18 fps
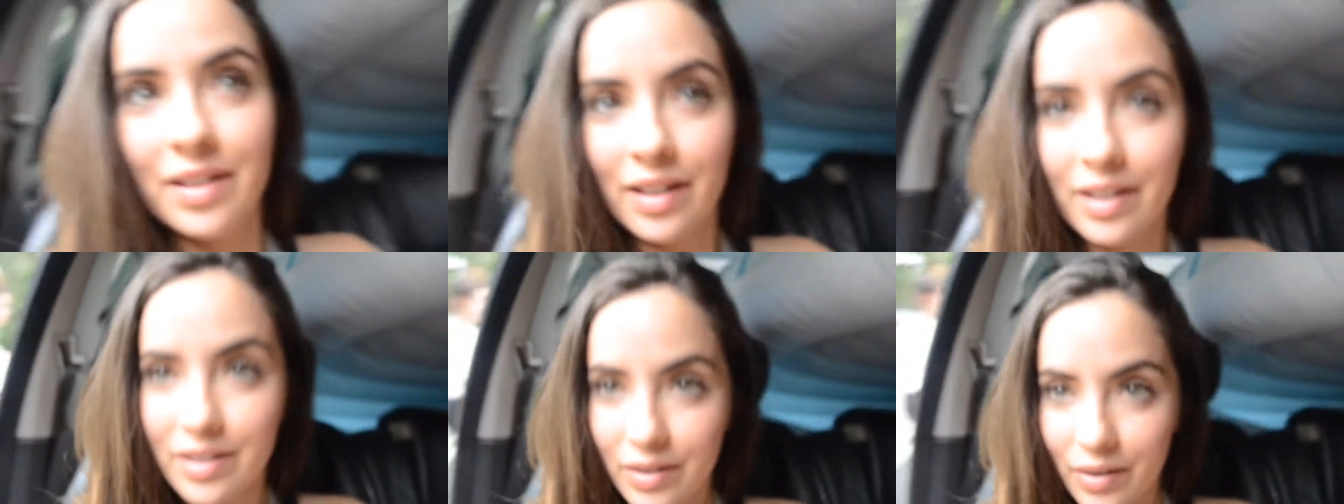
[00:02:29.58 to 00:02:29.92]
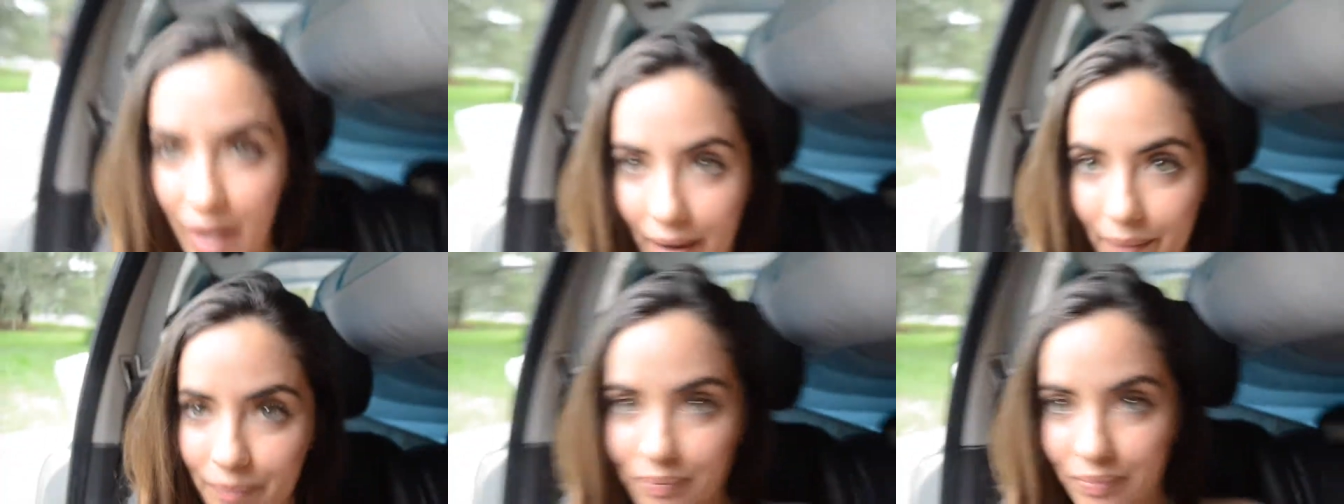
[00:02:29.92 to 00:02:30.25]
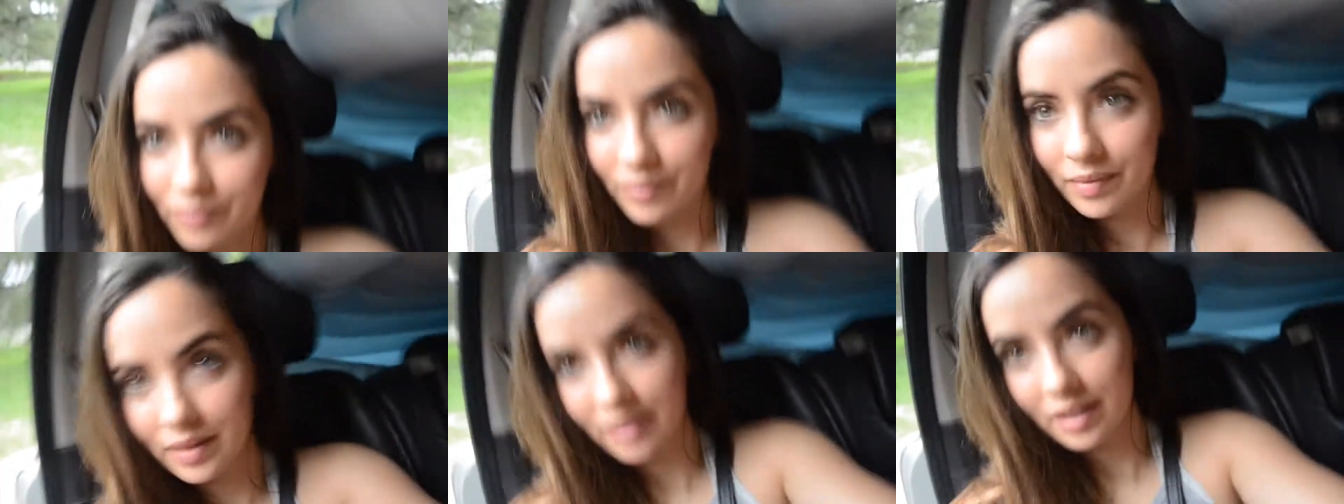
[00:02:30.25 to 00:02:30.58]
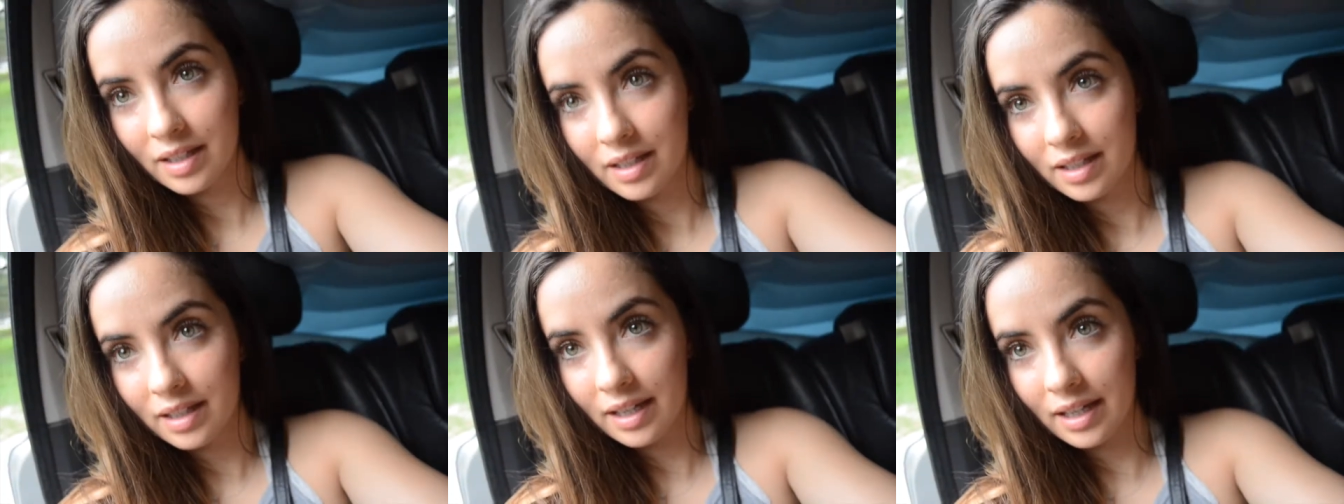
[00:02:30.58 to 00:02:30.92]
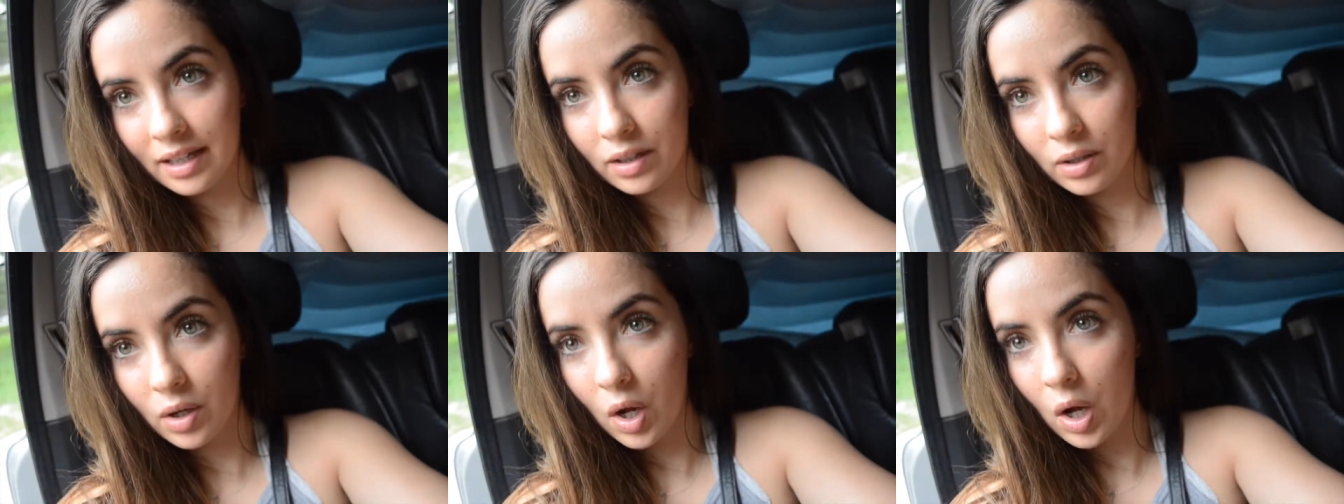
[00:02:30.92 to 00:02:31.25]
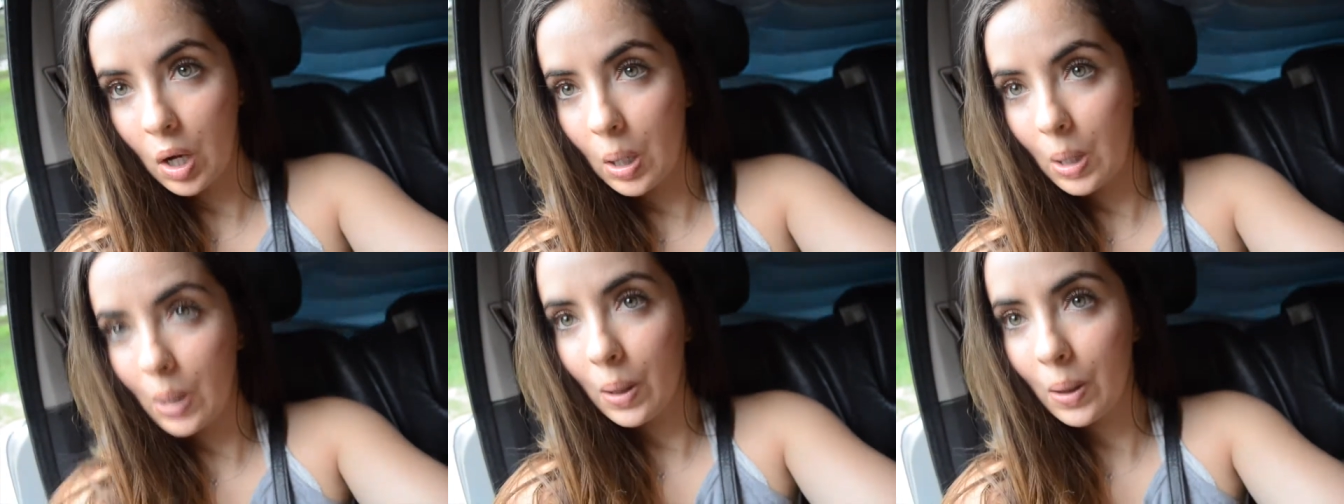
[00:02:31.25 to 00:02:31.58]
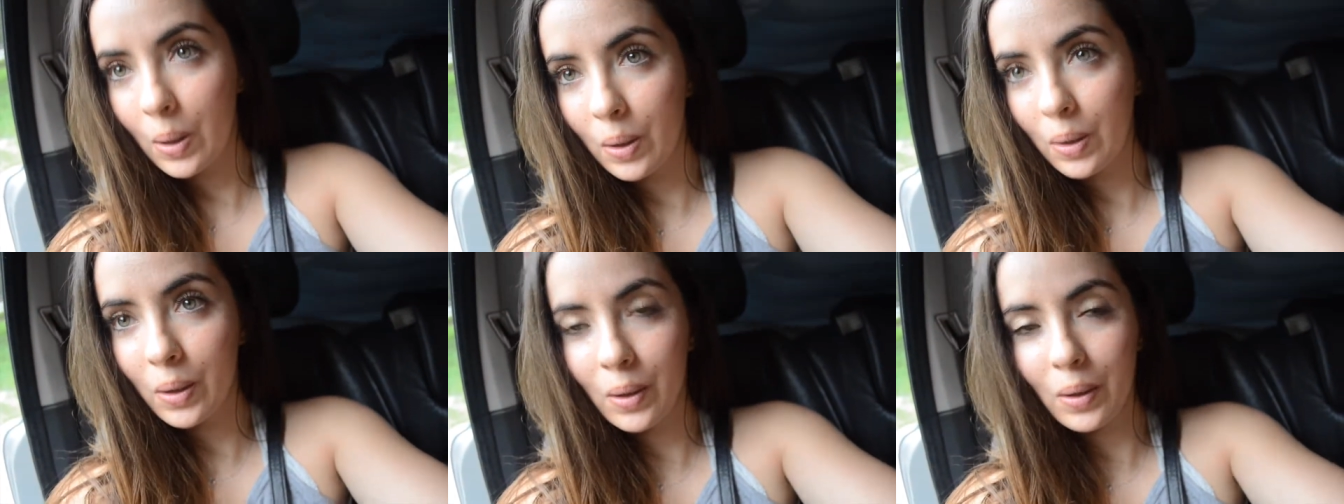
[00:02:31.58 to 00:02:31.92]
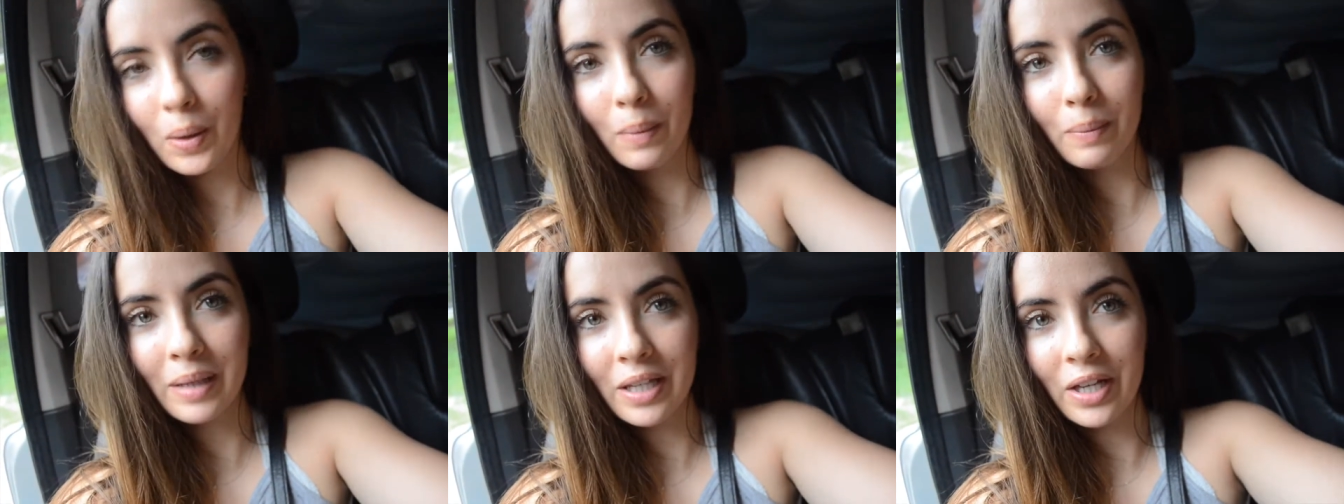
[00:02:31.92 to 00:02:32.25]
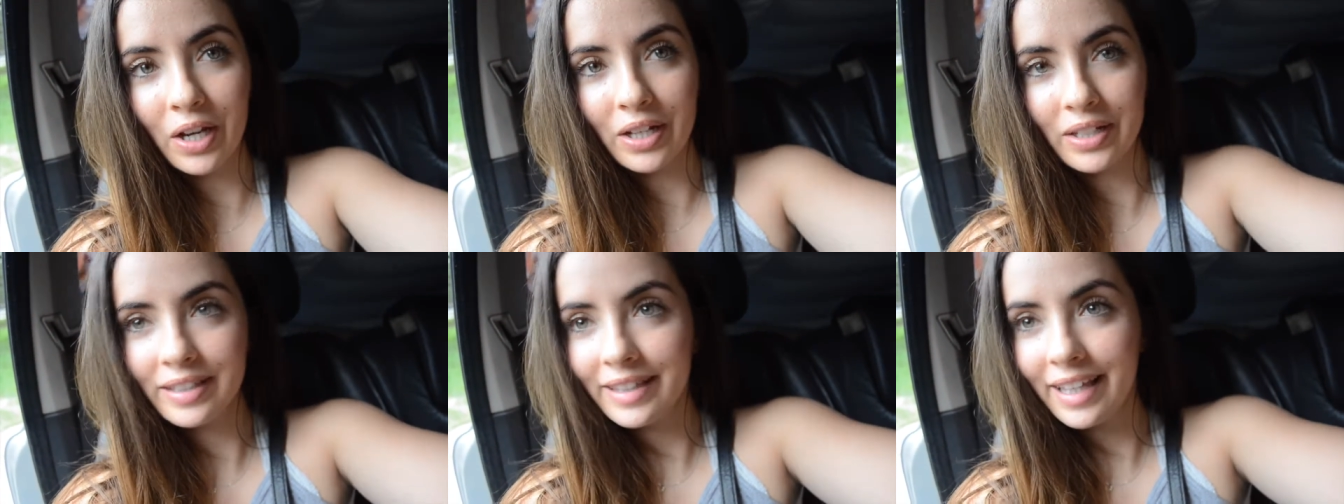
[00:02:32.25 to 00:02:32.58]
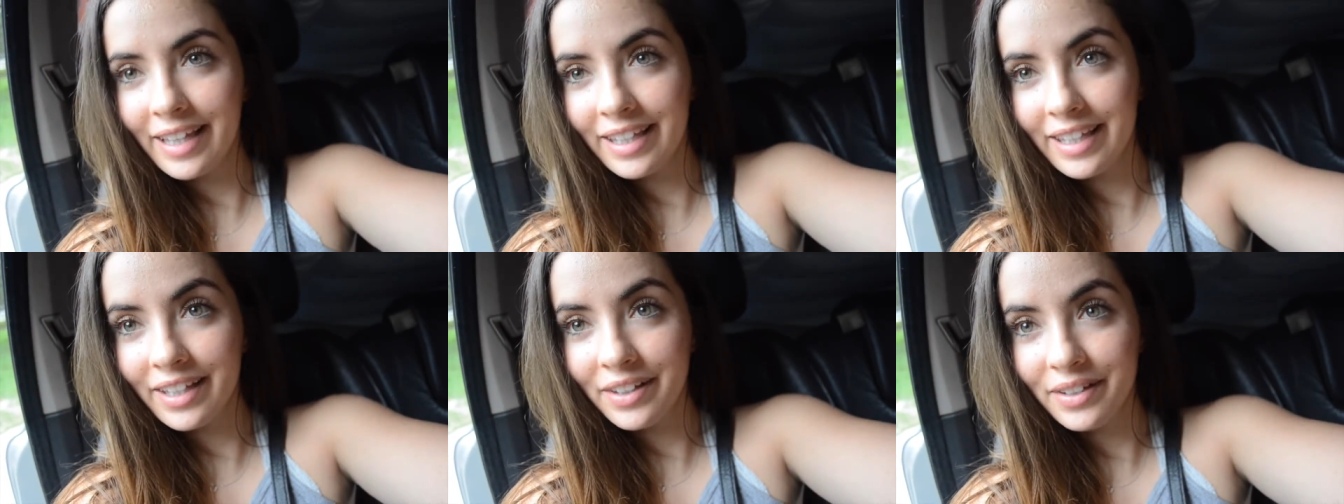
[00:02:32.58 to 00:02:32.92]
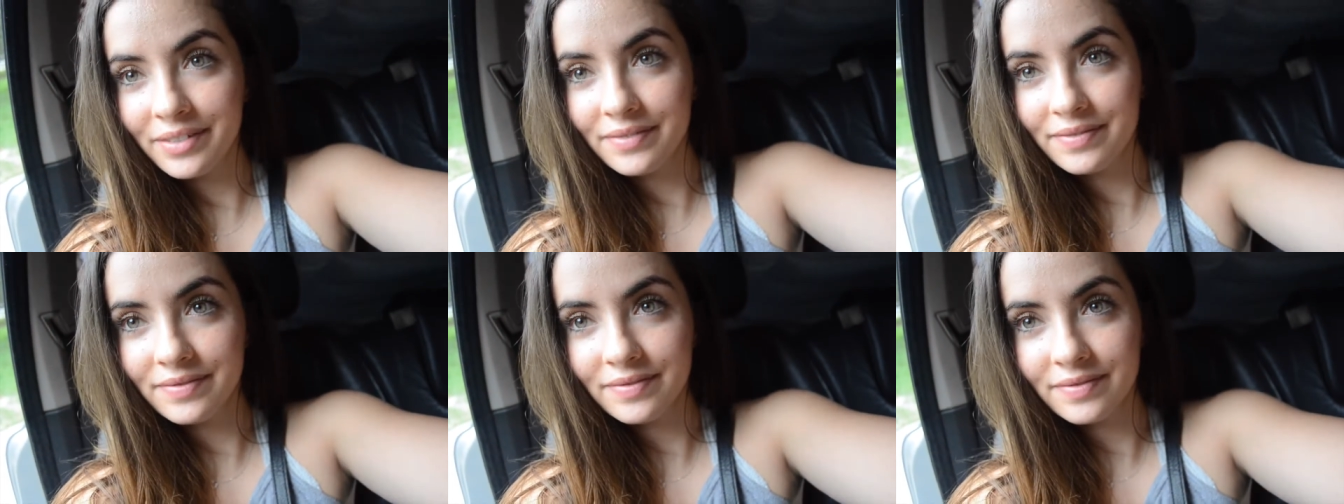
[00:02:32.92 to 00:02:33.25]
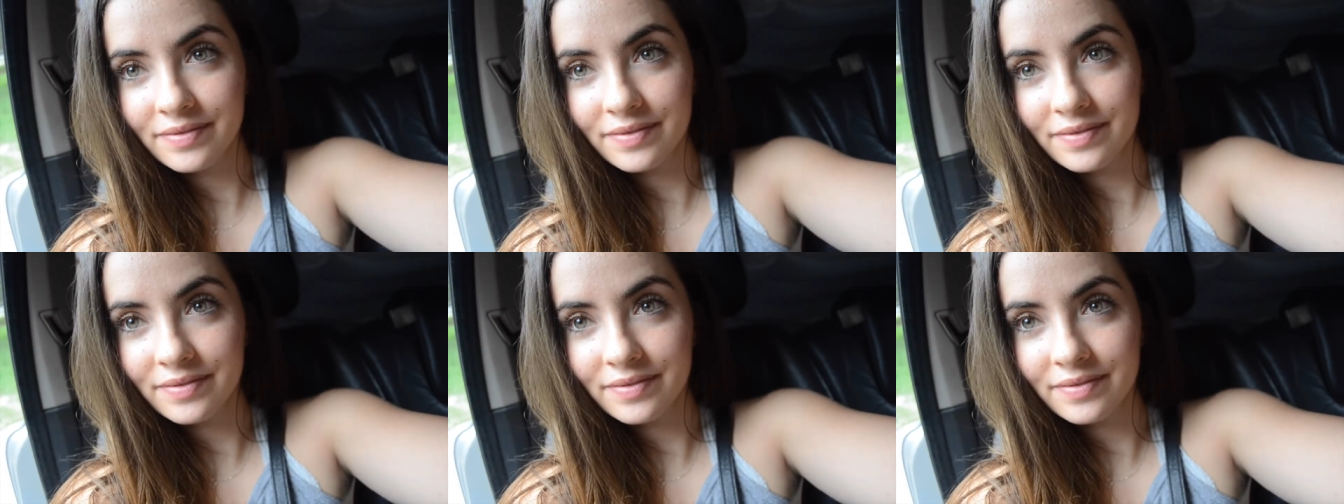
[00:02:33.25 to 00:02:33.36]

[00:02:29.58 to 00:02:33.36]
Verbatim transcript: It's okay. It'll all be good. Thank you.